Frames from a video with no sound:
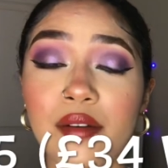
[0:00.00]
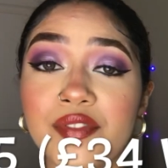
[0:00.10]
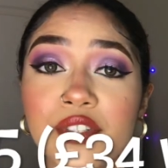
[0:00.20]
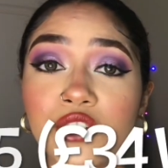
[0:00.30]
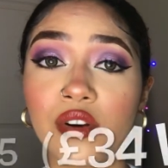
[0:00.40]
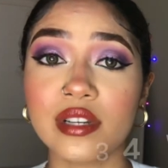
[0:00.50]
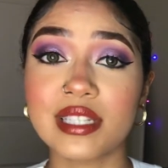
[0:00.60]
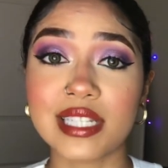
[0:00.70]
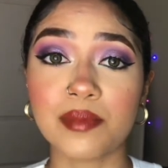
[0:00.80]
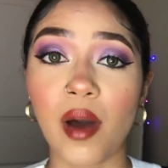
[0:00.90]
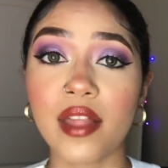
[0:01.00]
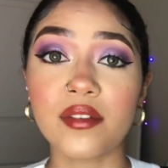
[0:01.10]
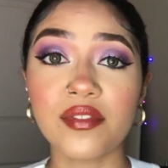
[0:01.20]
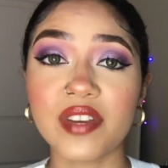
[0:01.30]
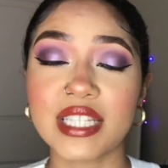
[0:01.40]
for joggers despite them
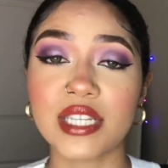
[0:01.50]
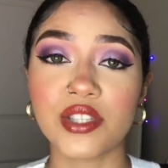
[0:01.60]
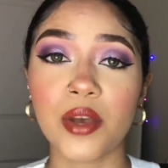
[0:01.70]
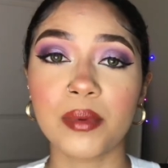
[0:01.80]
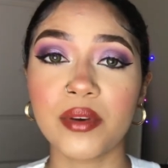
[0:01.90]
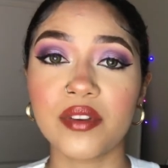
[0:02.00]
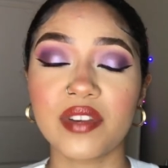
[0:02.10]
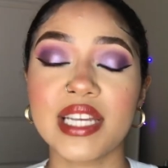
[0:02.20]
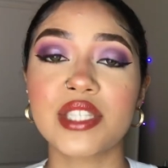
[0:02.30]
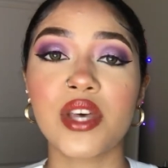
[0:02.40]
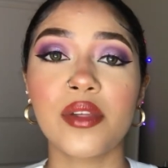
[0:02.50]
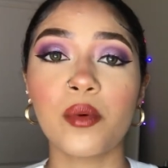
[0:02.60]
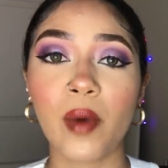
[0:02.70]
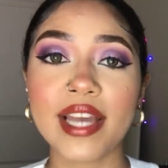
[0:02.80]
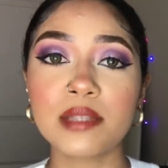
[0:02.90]
fitting so beautifully. So the
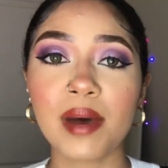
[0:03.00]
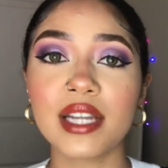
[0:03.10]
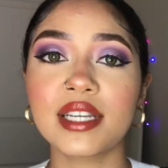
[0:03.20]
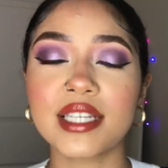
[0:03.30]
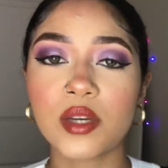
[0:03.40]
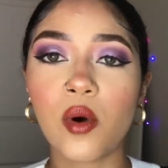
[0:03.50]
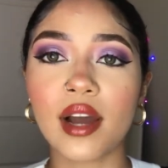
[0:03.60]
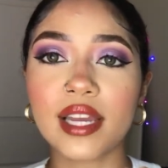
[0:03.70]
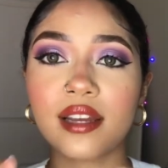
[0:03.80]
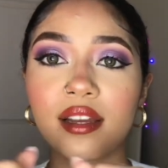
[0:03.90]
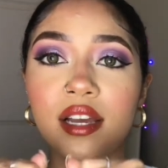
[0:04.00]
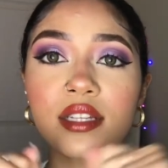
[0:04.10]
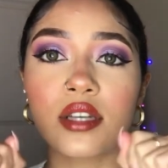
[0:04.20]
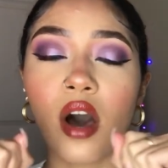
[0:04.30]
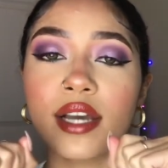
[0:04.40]
waistband is quite
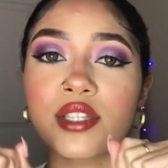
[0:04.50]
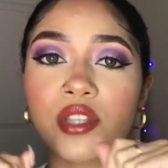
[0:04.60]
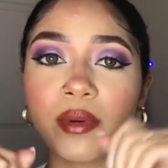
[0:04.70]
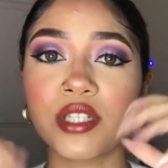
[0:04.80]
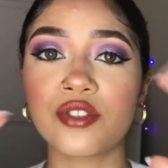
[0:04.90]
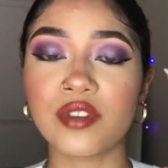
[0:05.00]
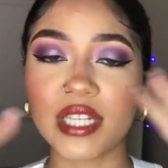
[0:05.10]
tight, so it does really